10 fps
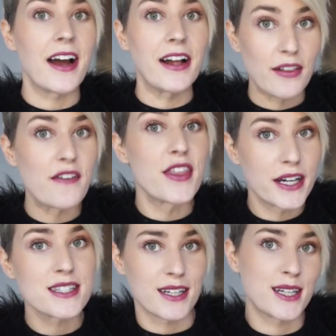I love that
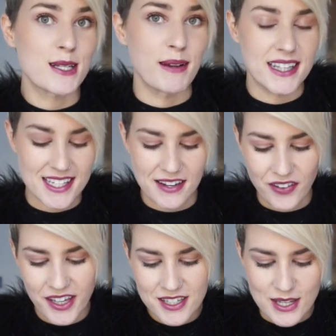it's inexpensive.
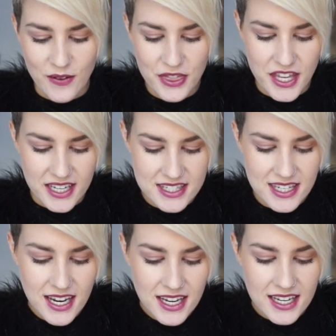So this
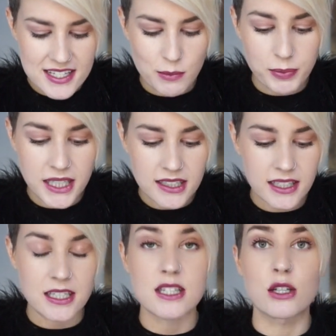is a
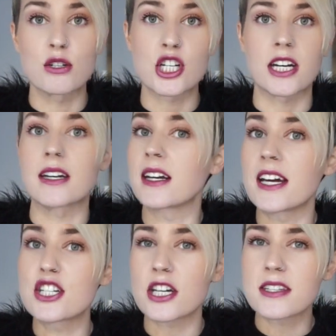peeling solution and I
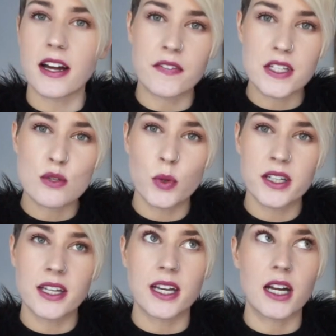just got this
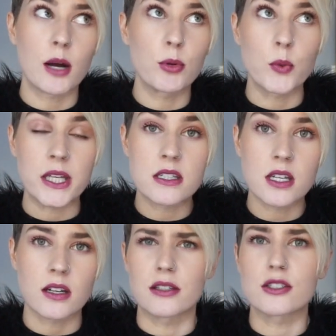one like a couple weeks
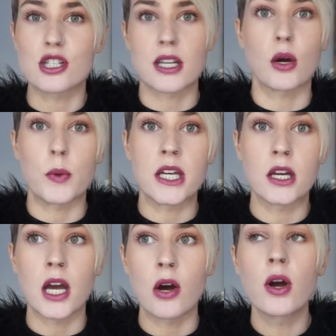or just like a week
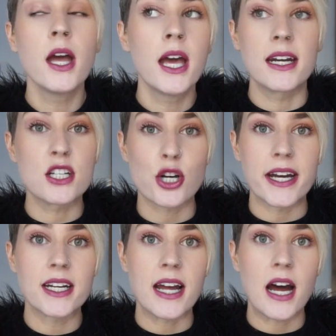ago and I
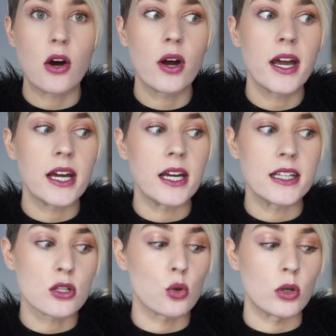tried it out.
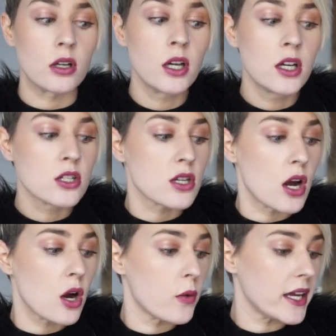It's cool.
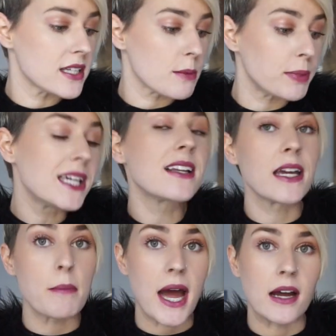So it's a
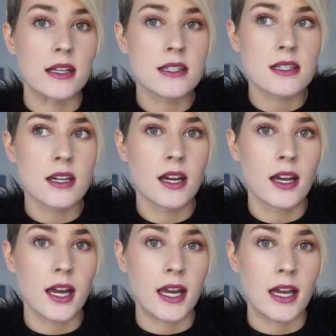peeling mask
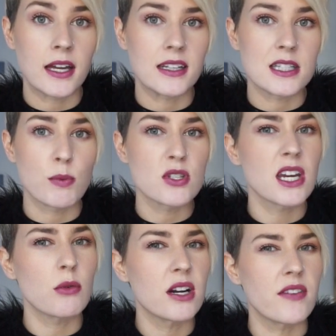and it's supposed to
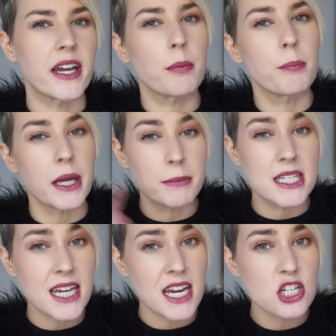get rid of like
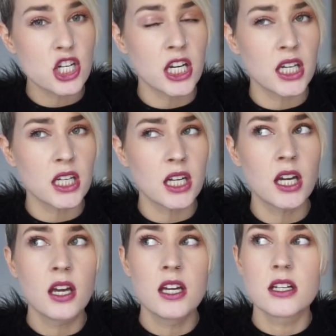
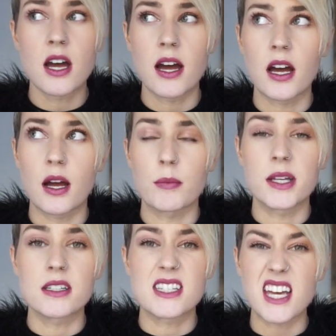pigmentation, um,
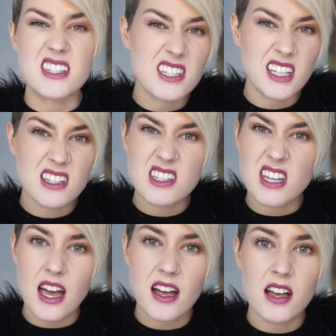dead skin
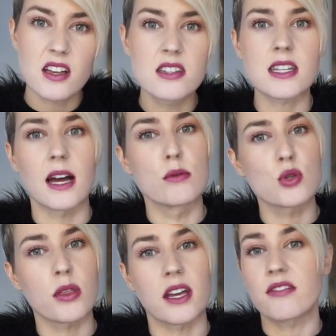cells. It helps
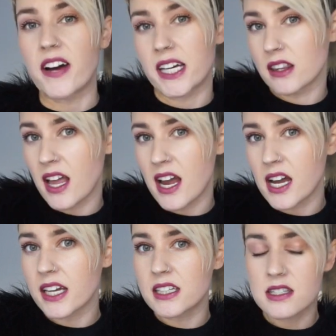with like fine
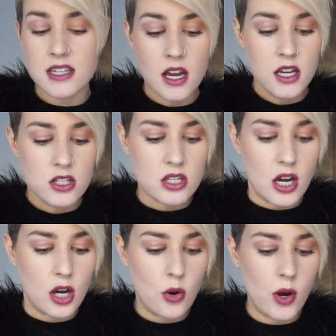lines.
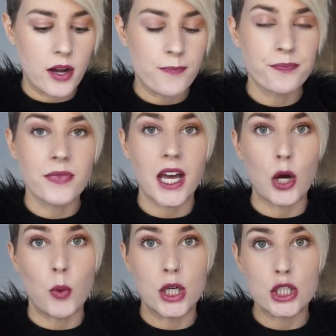So
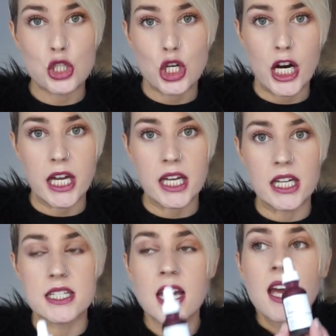I wanted to try
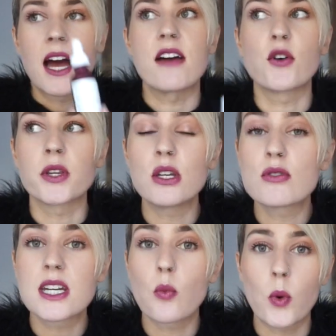it. I've only
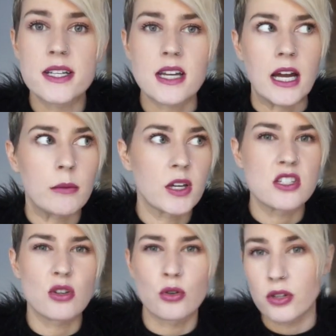used it one time because
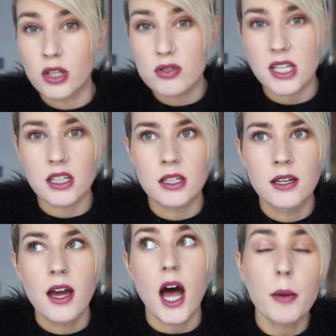you can only use it
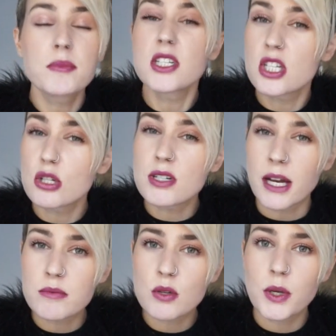up to two
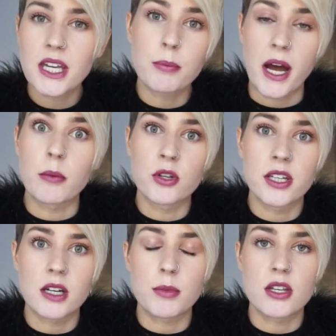times a week, but I'm only
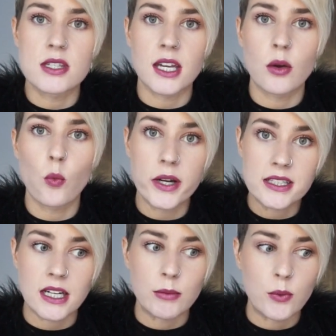gonna be using it one
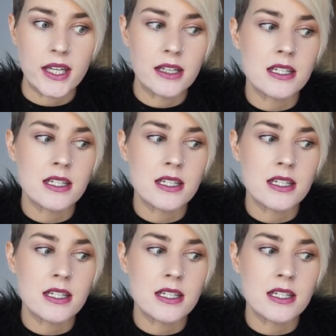time a week.